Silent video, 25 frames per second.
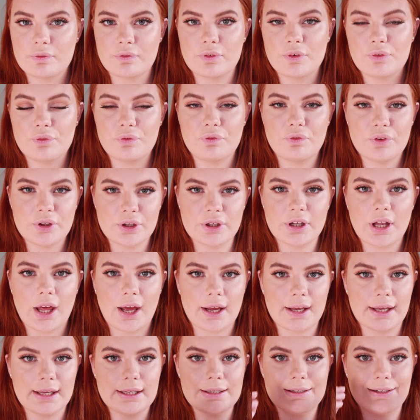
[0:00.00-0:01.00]
feel
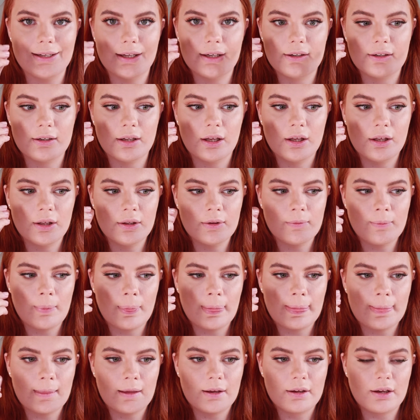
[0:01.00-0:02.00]
like it did
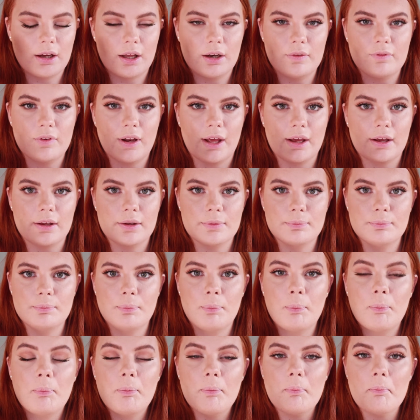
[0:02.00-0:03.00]
kind of like
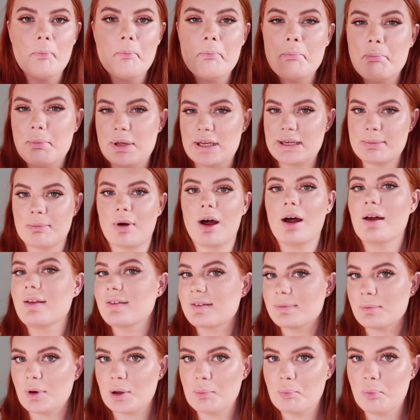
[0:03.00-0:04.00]

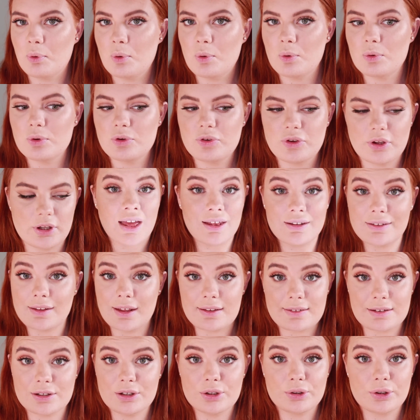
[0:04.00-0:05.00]
minimize my pores. It
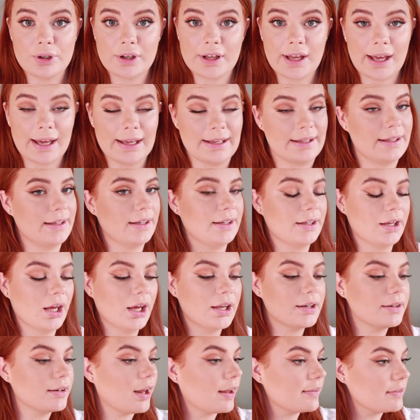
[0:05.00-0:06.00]
doesn't look cakey,
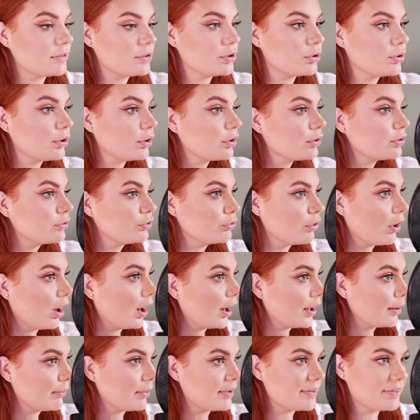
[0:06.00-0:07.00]
it doesn't look
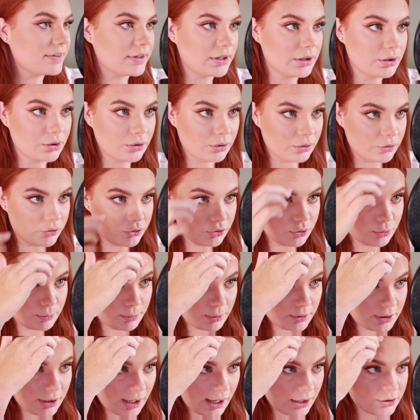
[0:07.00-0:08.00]
drying. My skin looks
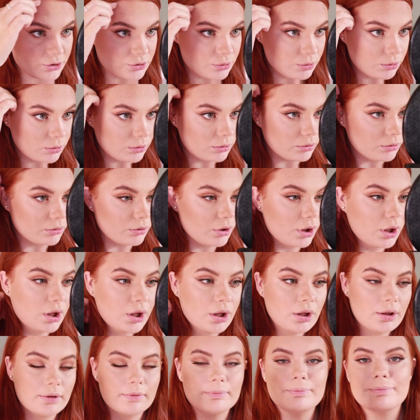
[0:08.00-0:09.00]
super natural
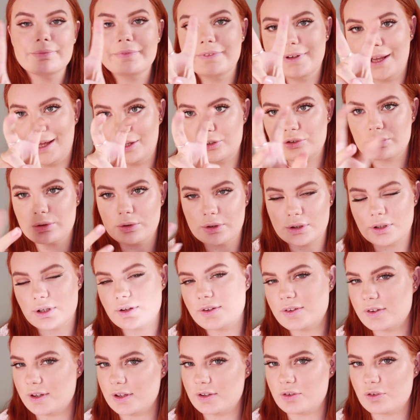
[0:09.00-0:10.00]
in the
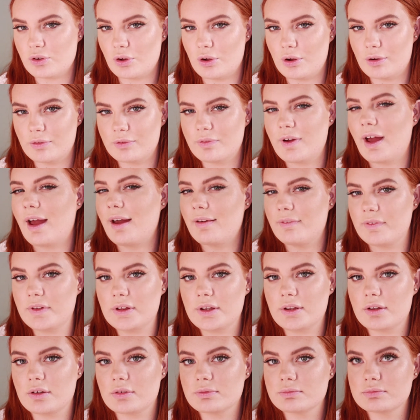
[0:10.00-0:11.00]
sense of
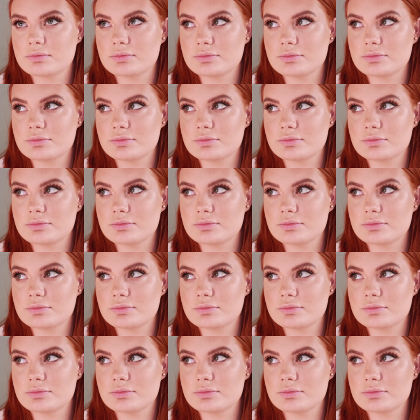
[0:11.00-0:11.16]
having